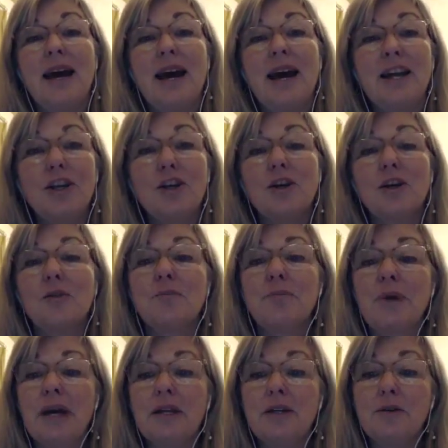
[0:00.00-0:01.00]
And you can
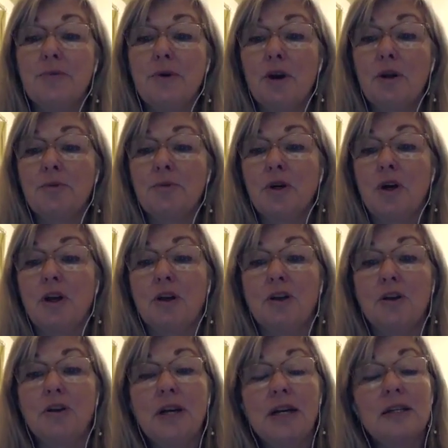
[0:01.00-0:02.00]
bet your bottom dollar
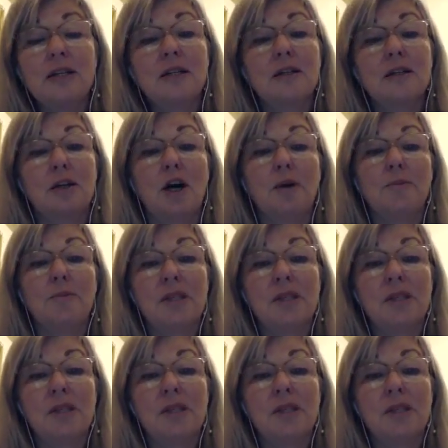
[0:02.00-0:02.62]
you get to the top,